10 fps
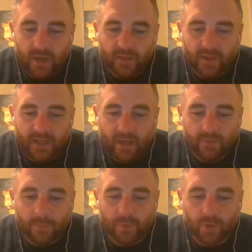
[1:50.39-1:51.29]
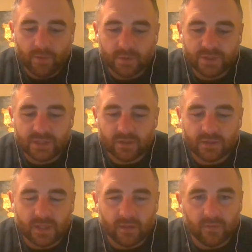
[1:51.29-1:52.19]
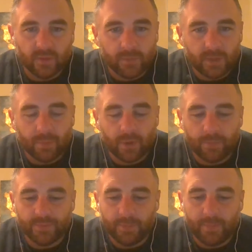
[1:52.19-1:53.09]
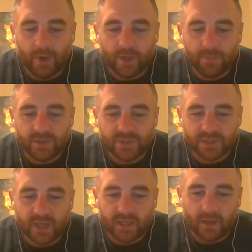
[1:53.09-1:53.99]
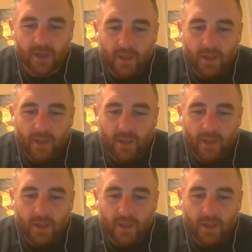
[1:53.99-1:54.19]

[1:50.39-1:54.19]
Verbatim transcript: I like how the per there's just a, a little bit of purple in the bottom, and it just kind of